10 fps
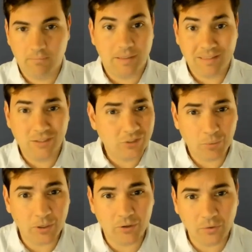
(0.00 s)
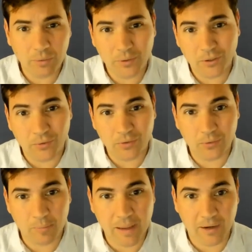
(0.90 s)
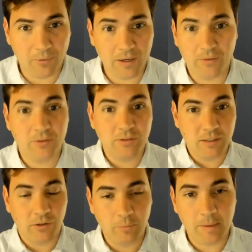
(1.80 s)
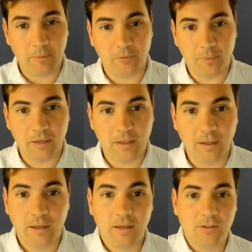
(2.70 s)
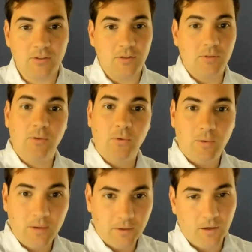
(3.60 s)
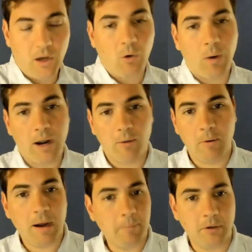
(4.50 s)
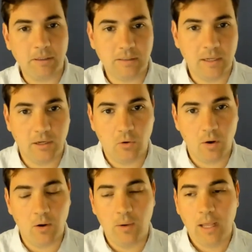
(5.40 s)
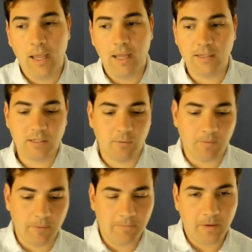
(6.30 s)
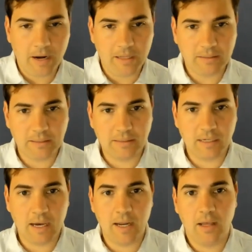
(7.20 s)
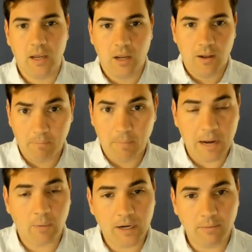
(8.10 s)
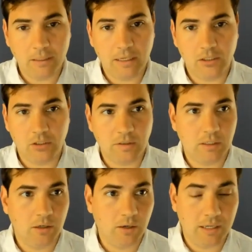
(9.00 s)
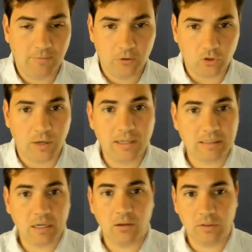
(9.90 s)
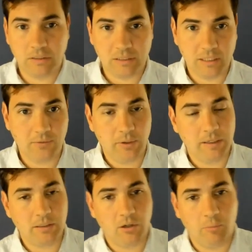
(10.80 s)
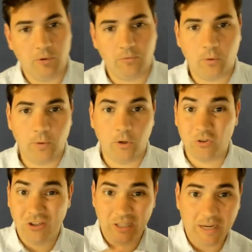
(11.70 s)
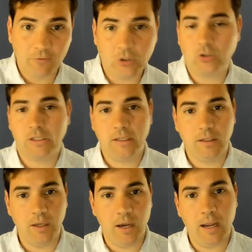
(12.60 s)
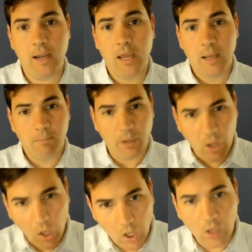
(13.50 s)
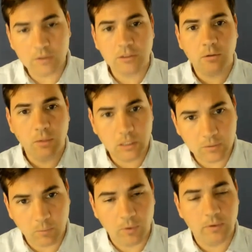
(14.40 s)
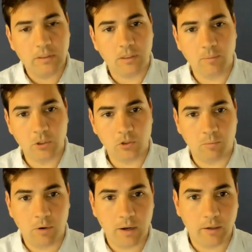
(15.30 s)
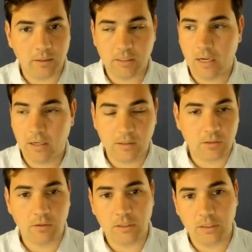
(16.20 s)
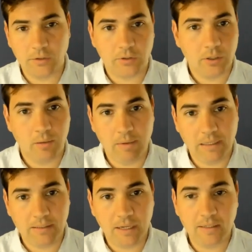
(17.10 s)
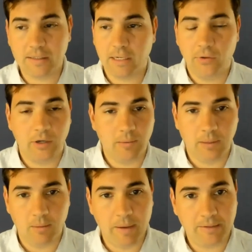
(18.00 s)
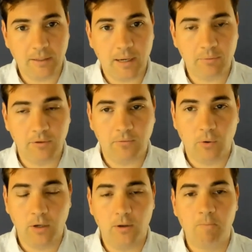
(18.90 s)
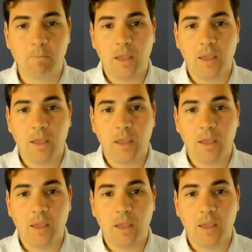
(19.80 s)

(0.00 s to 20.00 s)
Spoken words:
Essentially what you're doing when you're going to a bank, right? You're using other people's money to acquire properties and grow. And so from the financing side, my recommendations here, if you're trying to scale a successful STR portfolio, leverage your DTI, but also explore these commercial products. And in certain deals, they're going to make sense and they're going to be the best option for you.